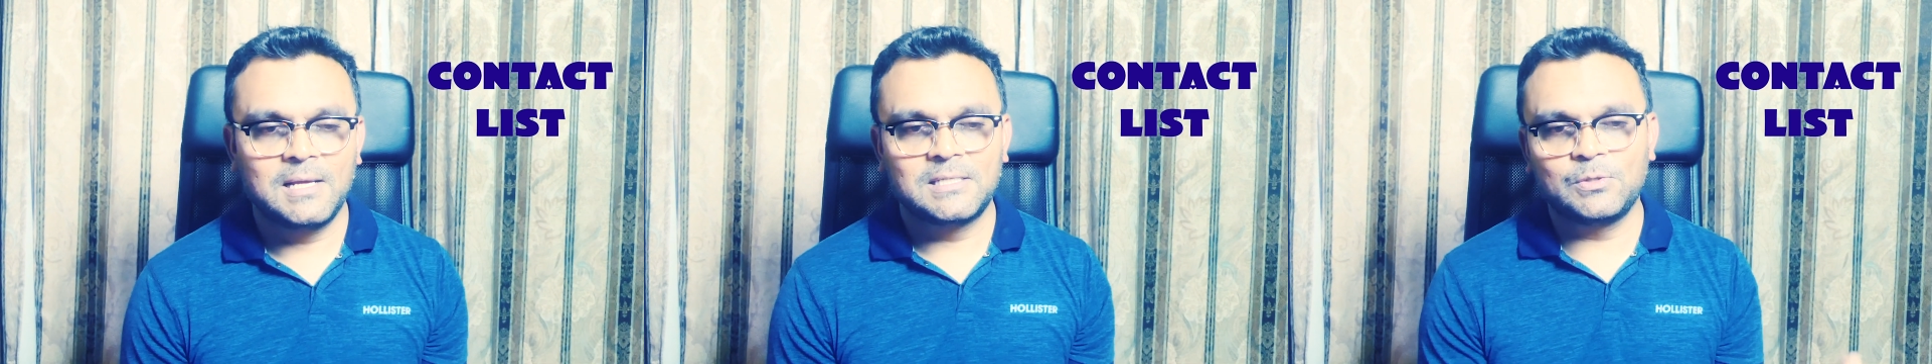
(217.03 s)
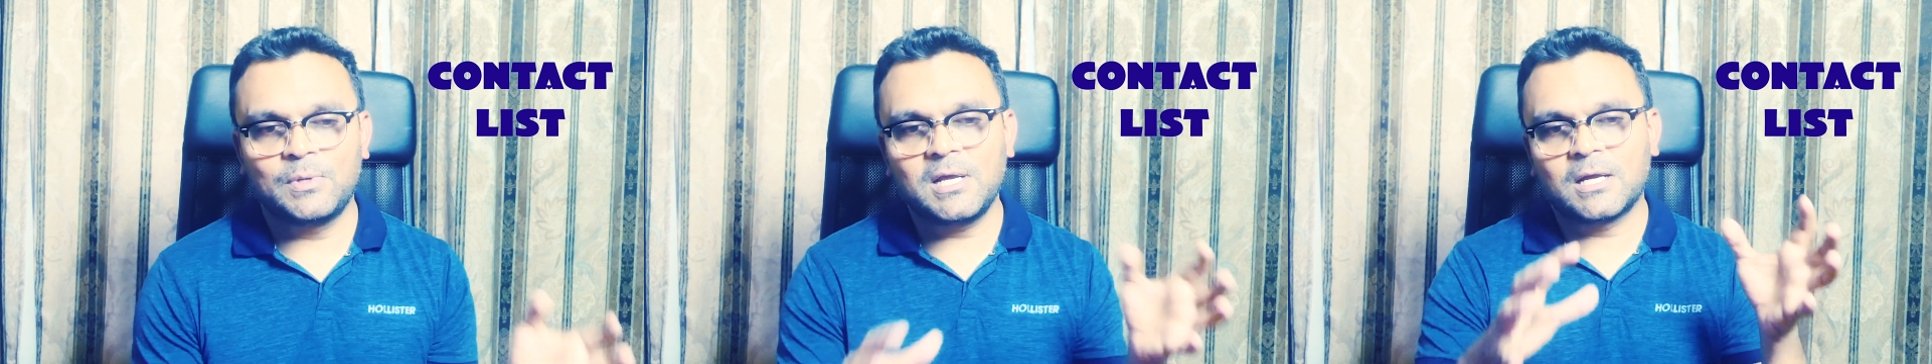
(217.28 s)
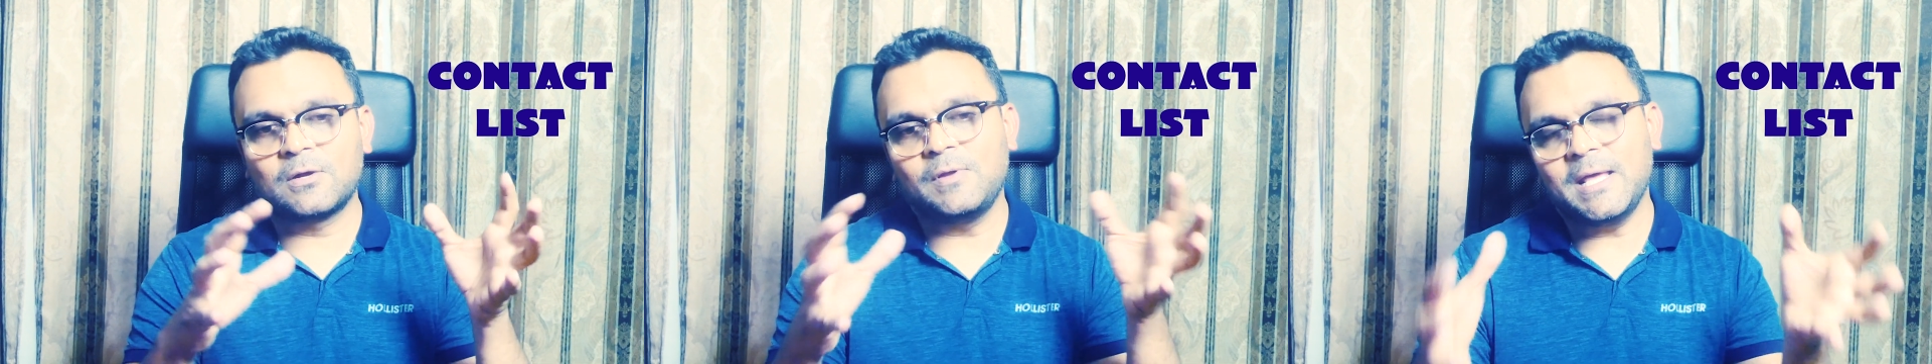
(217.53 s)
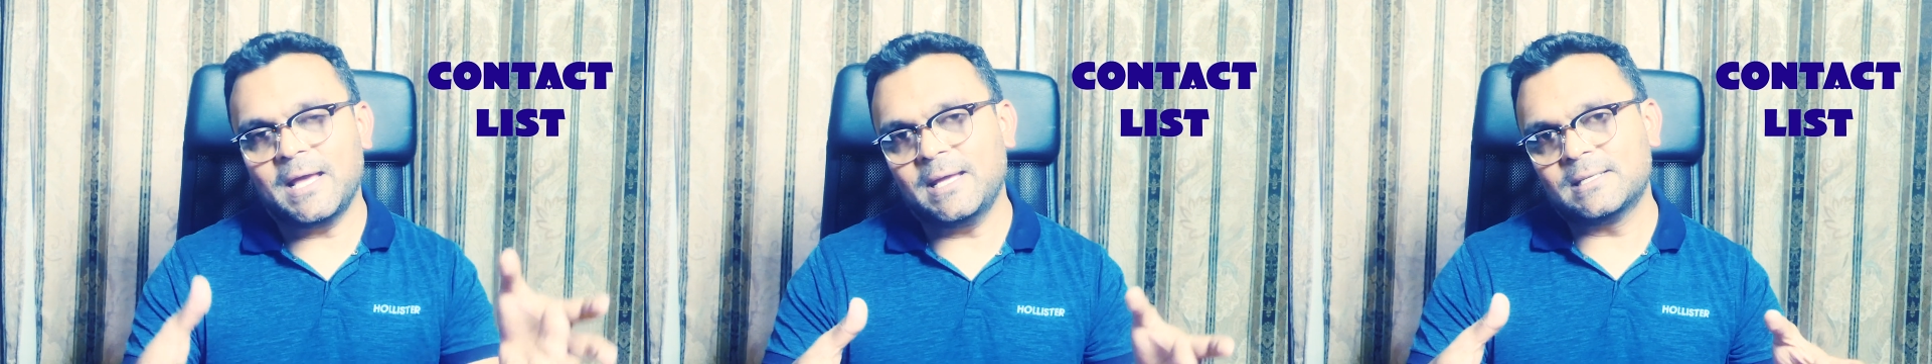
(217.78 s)
So you want to
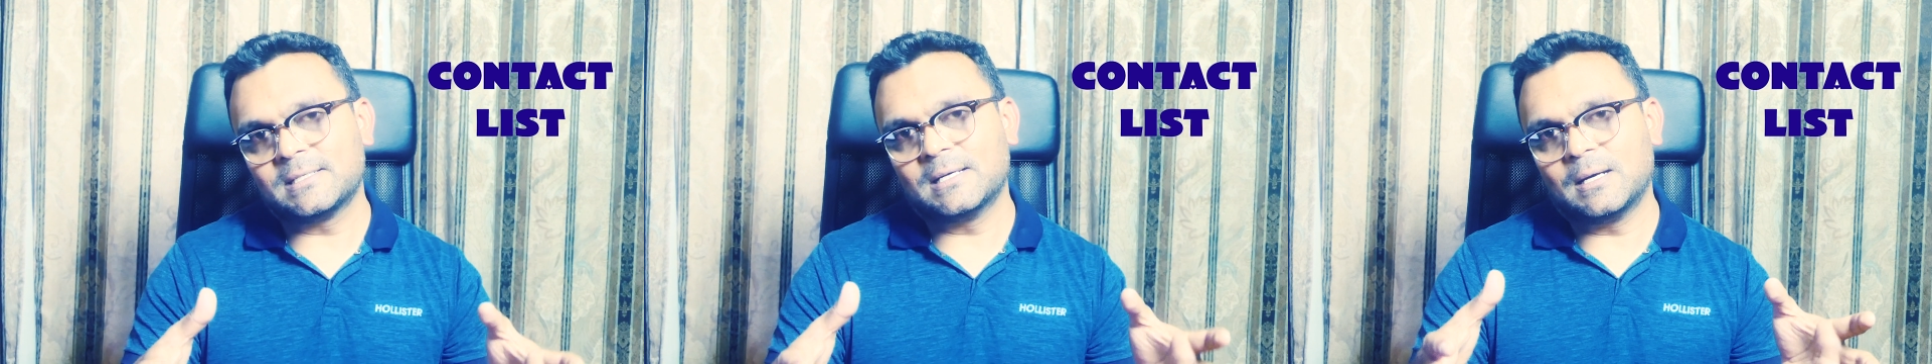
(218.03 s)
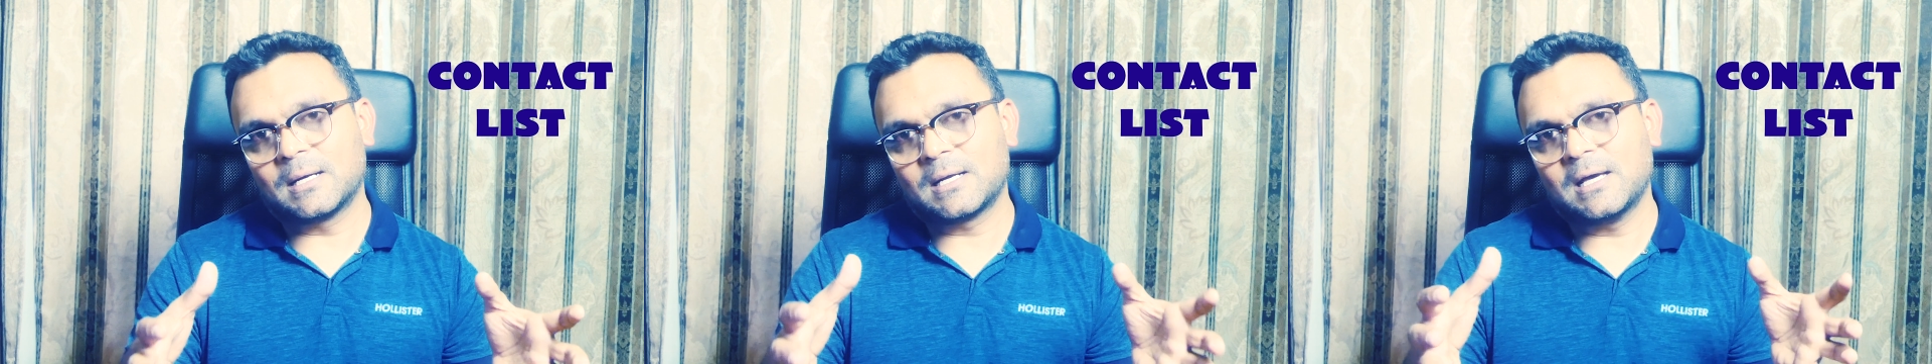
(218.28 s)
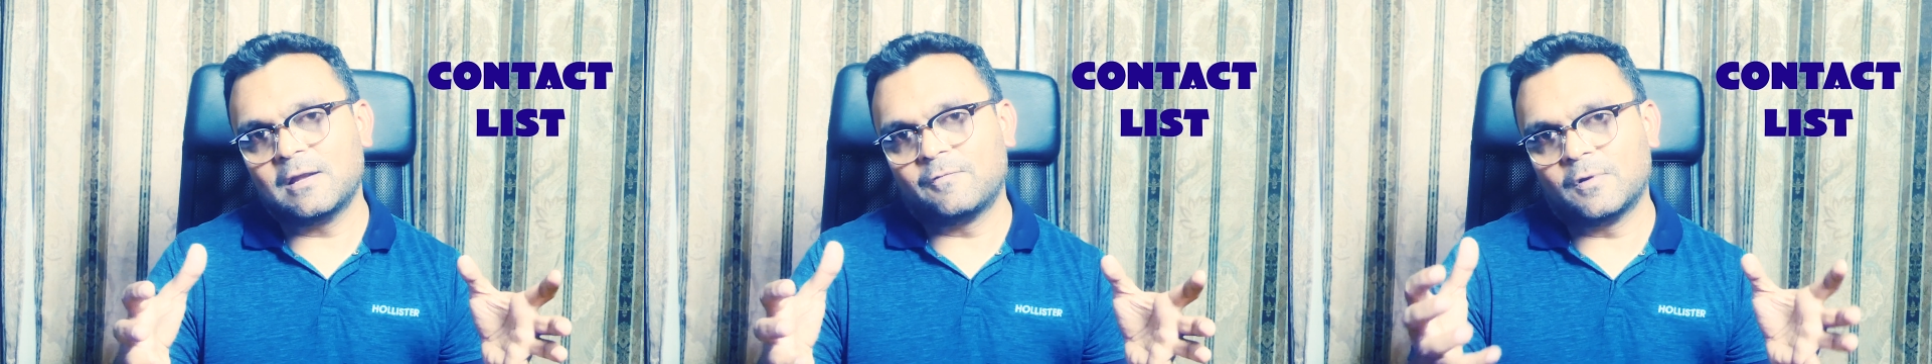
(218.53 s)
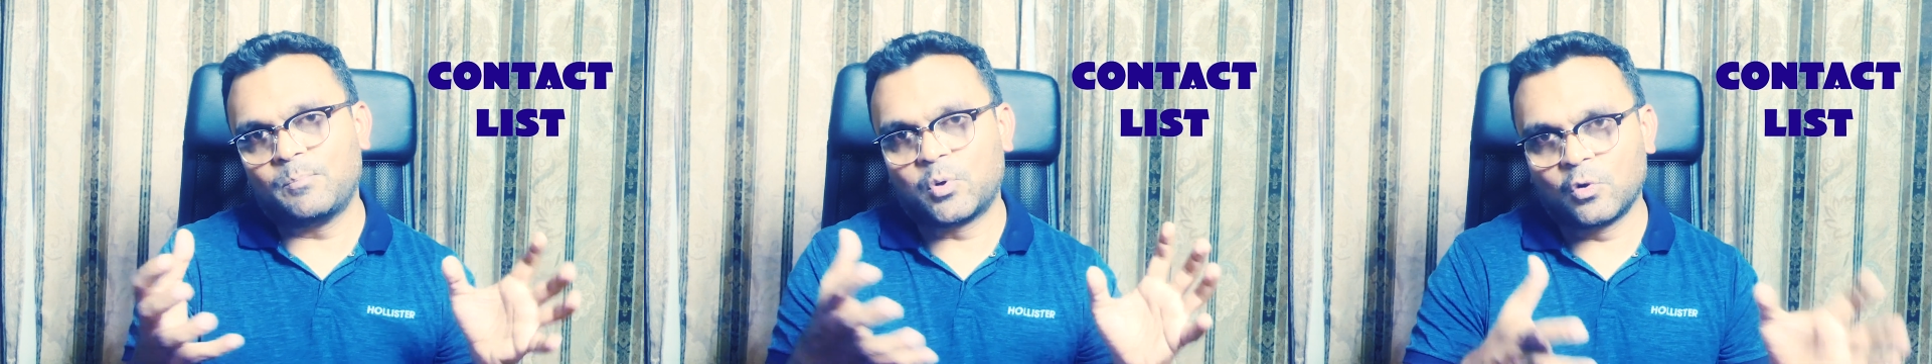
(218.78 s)
create a kind
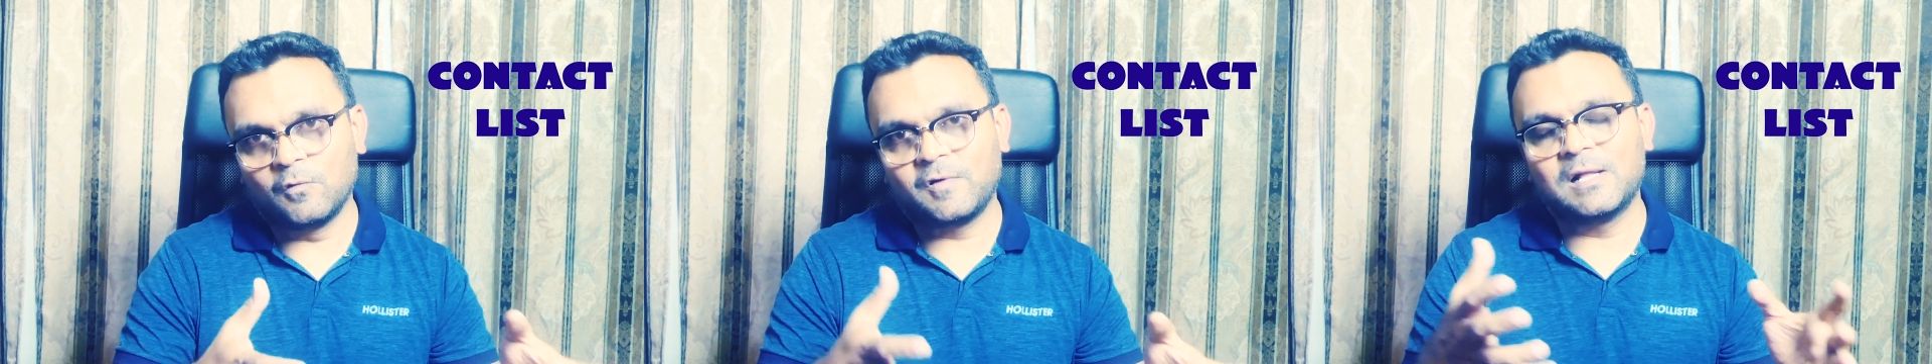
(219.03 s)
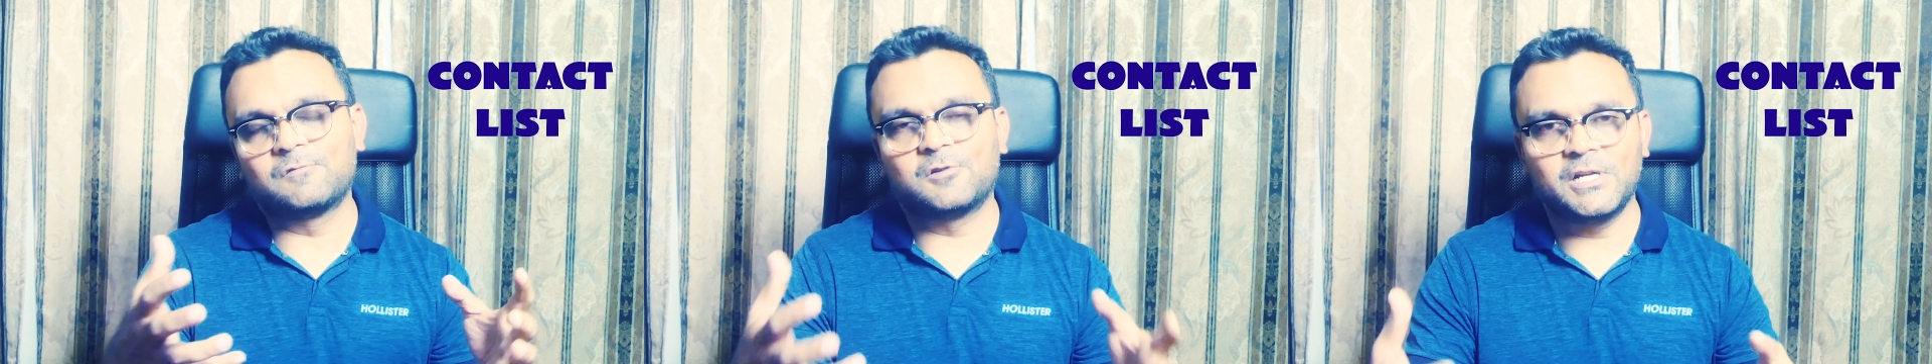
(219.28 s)
of a profile